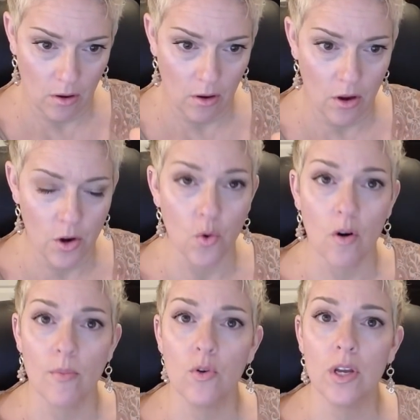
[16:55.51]
a
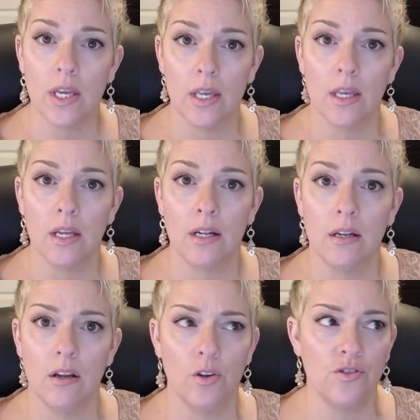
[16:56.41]
normal kid
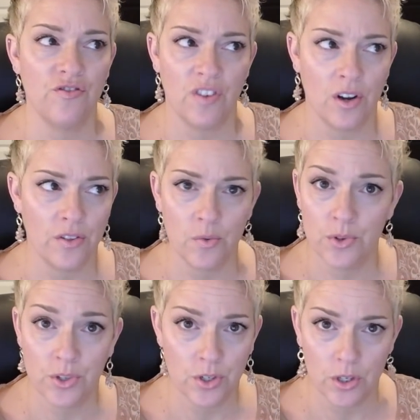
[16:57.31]
whose father
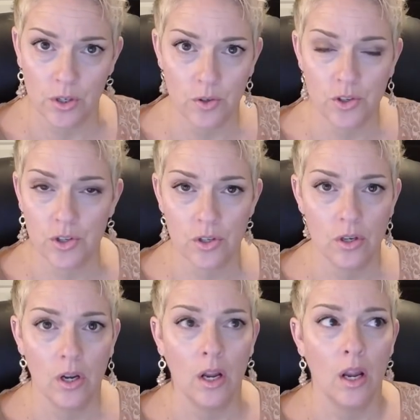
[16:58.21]
was a douche?
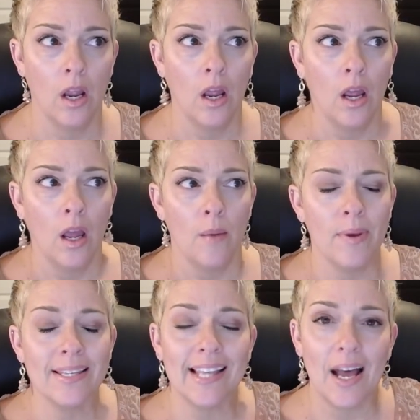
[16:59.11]

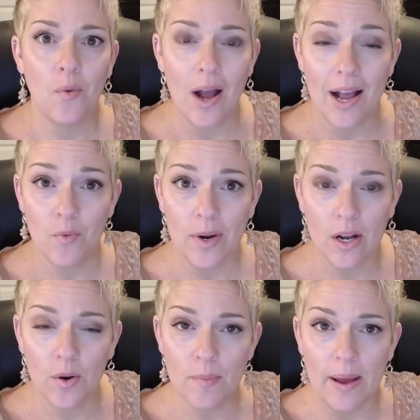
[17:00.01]
Because I, I went
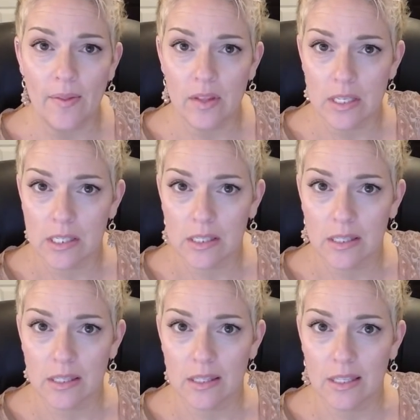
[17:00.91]
on about this
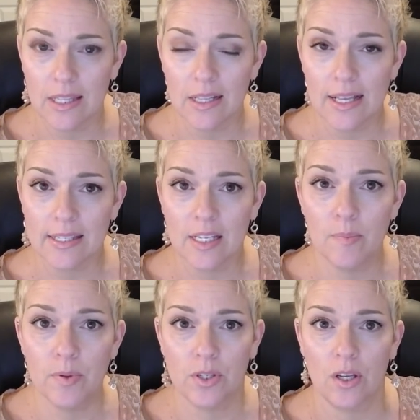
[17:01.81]
in the last
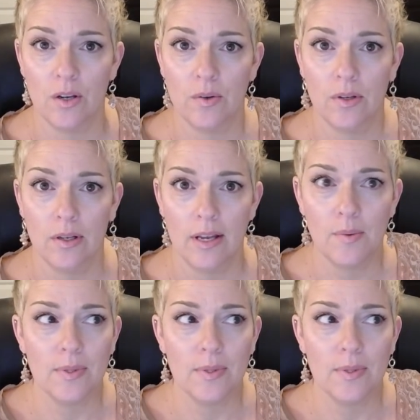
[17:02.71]
episode. I